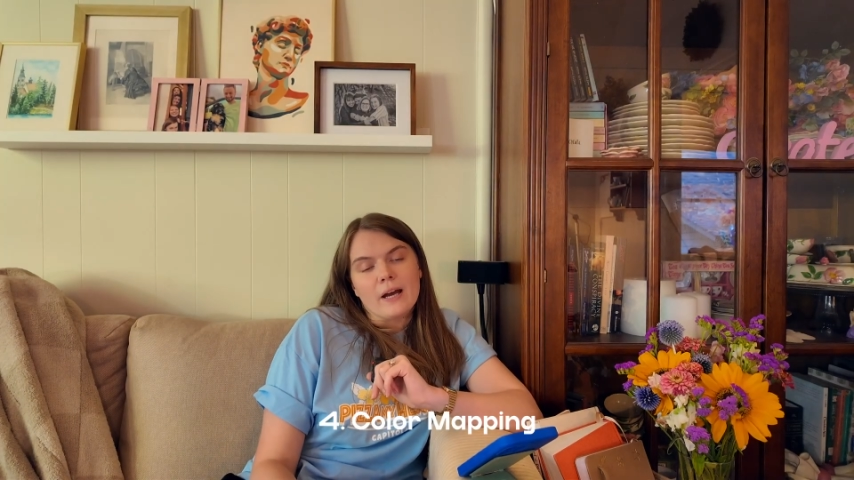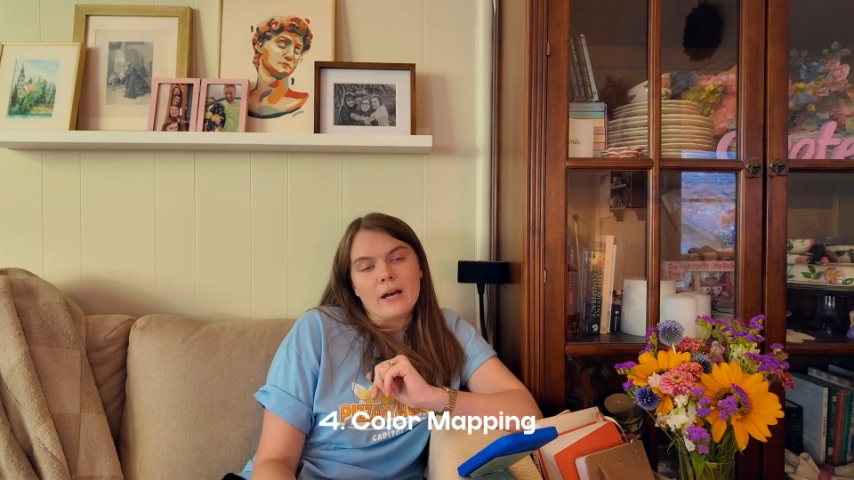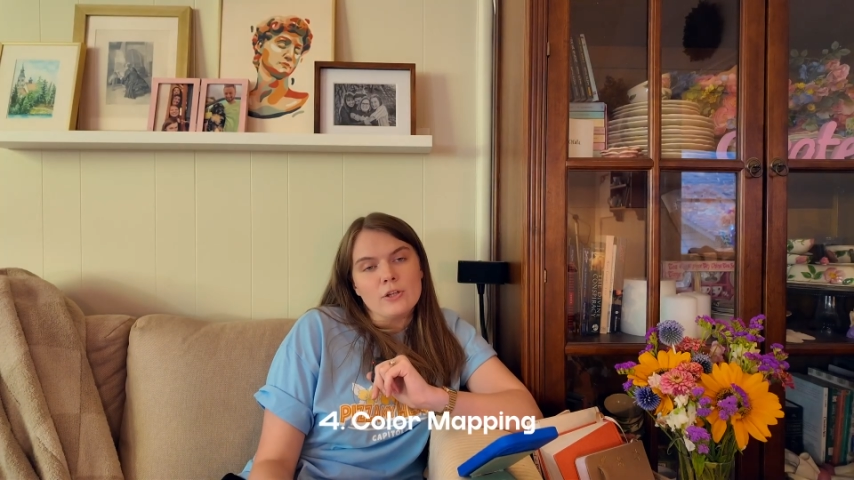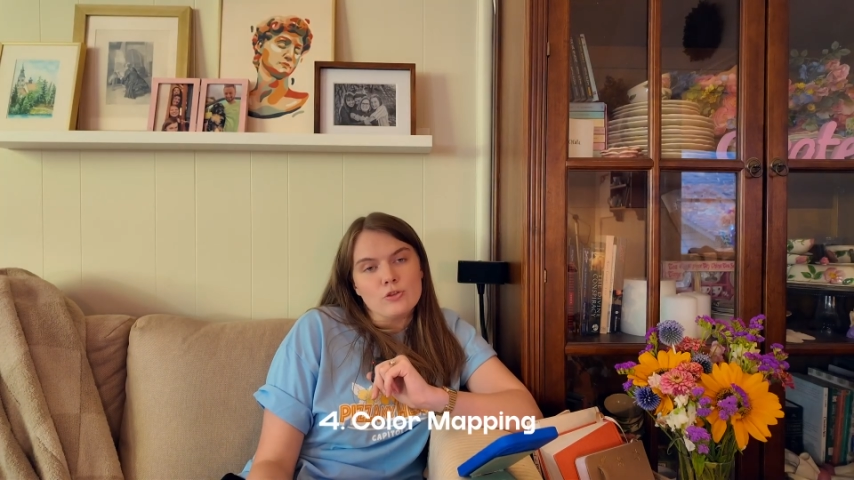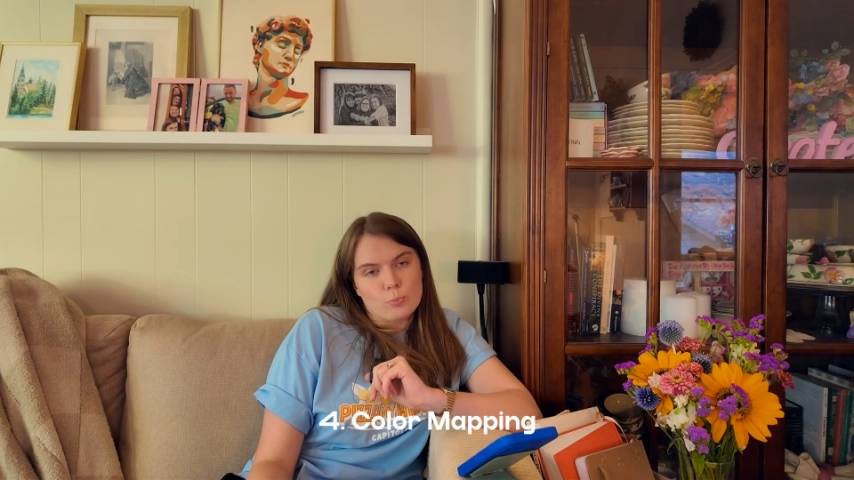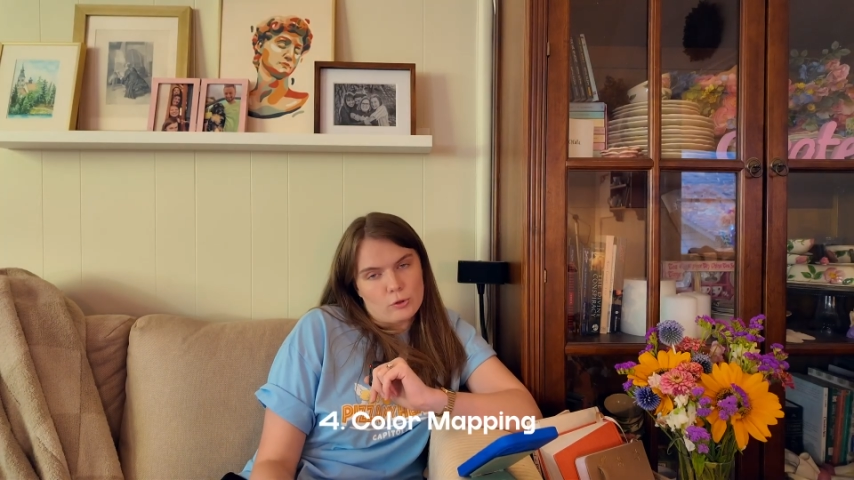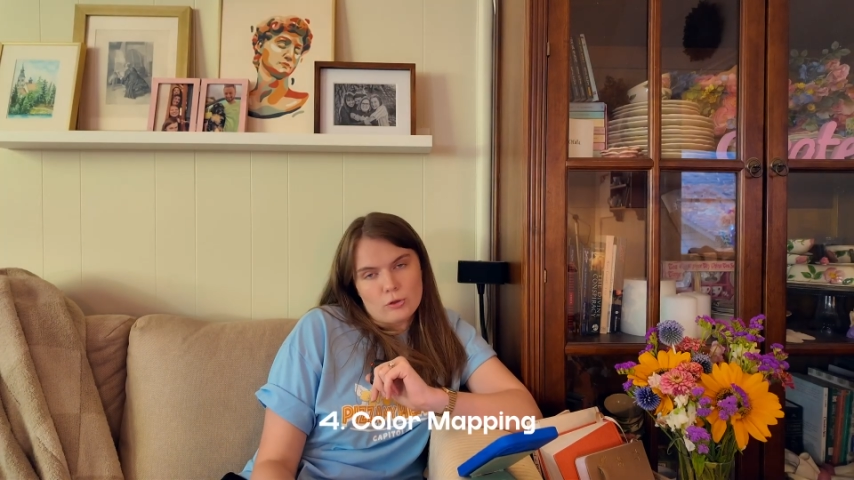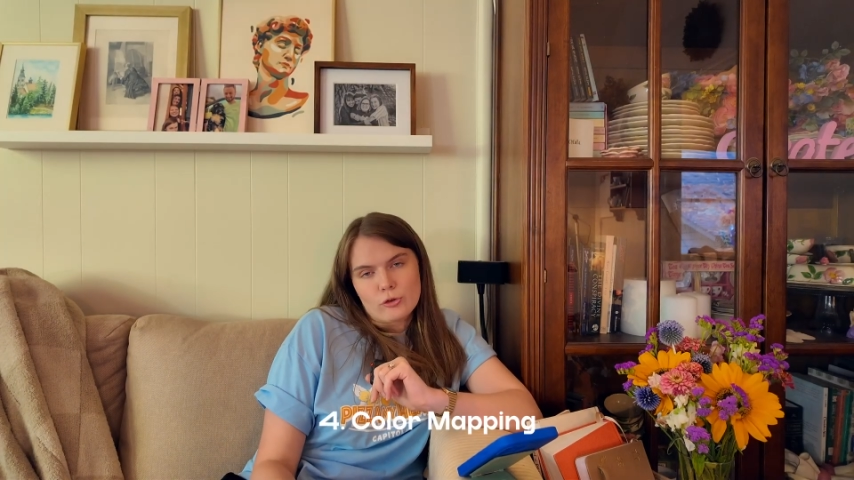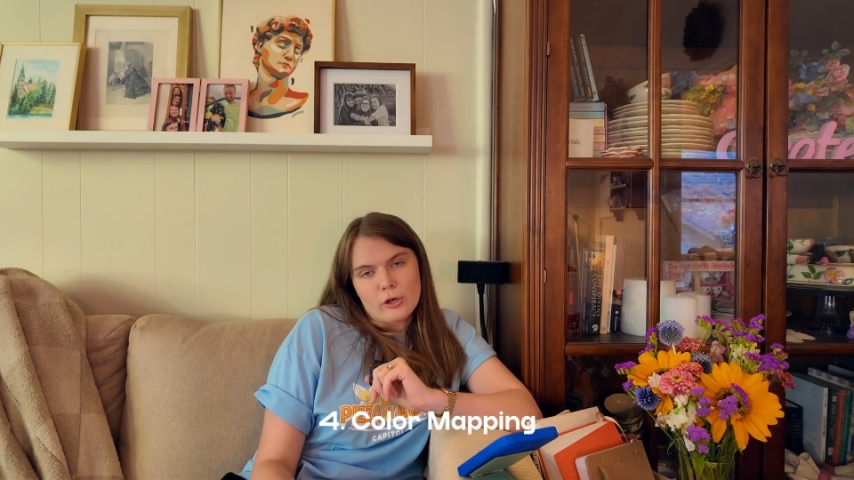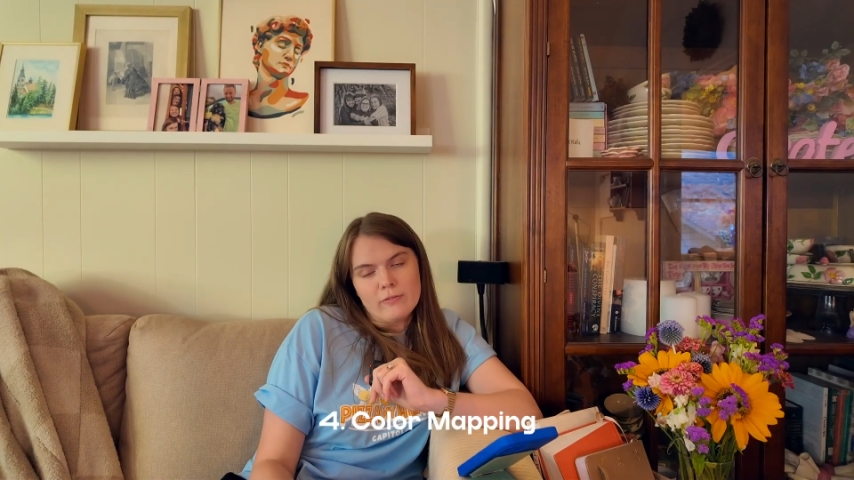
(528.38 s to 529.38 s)
that I use
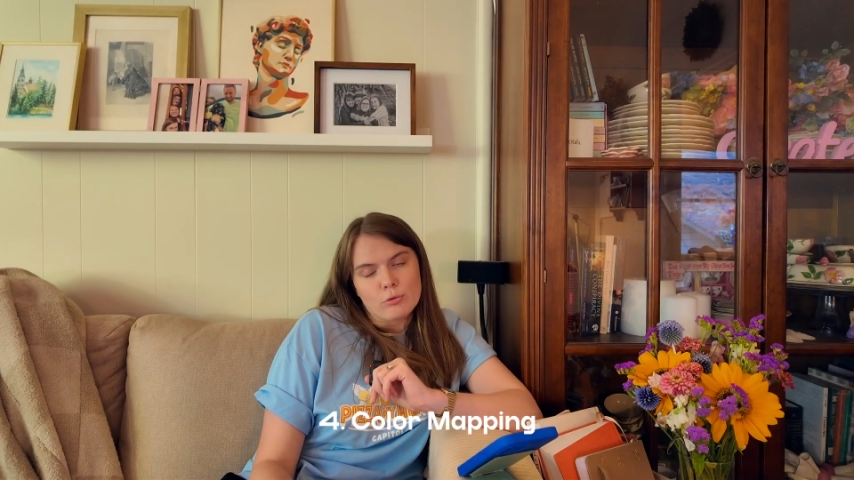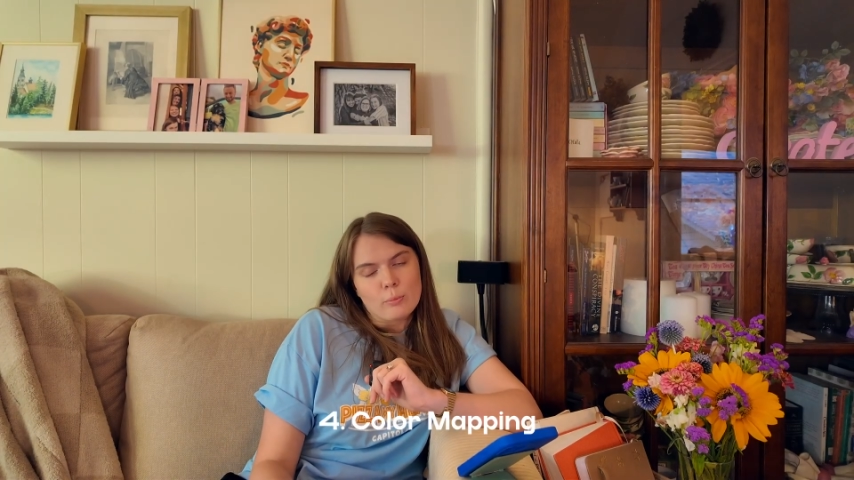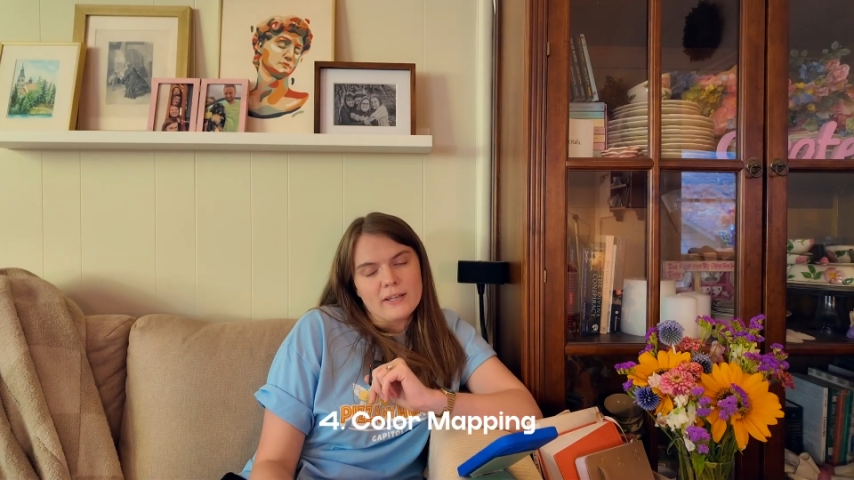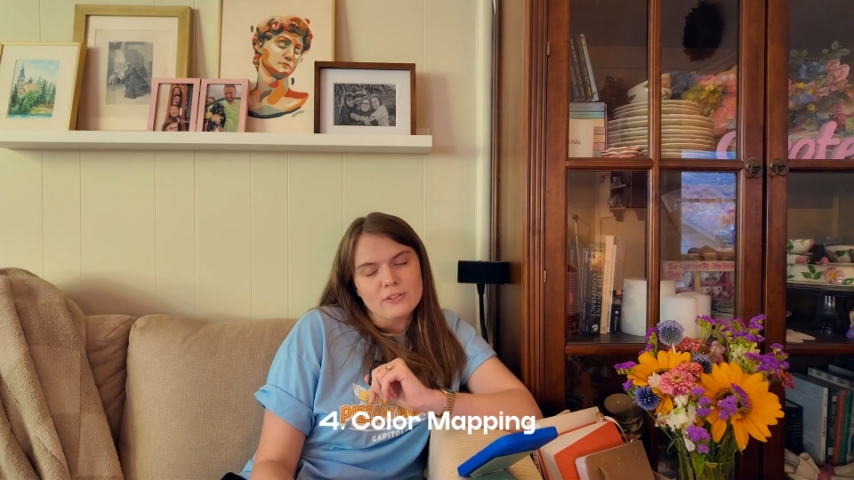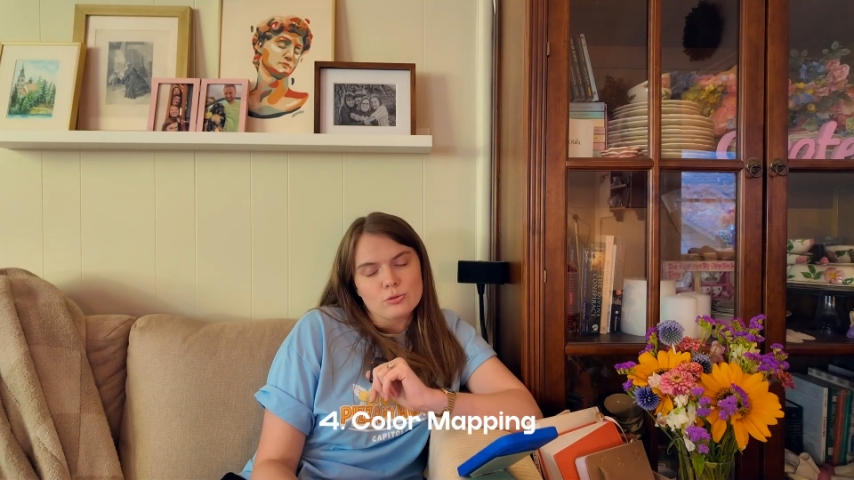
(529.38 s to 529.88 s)
Procreate for my